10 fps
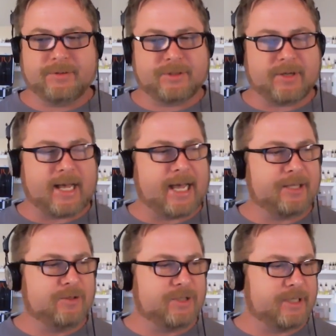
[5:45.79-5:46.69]
So I
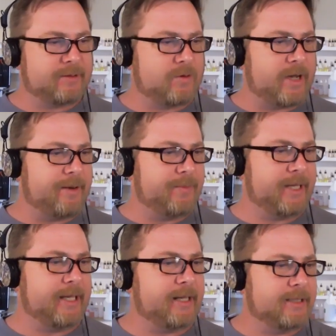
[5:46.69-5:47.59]
use it quite a
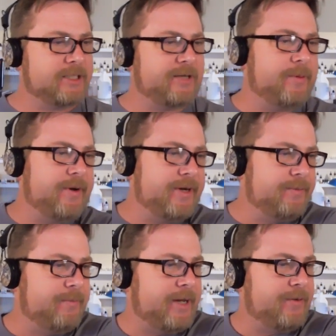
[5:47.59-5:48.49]
bit in some of
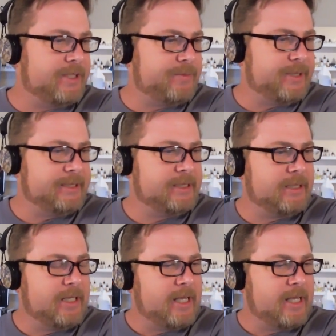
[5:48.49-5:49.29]
my recipes.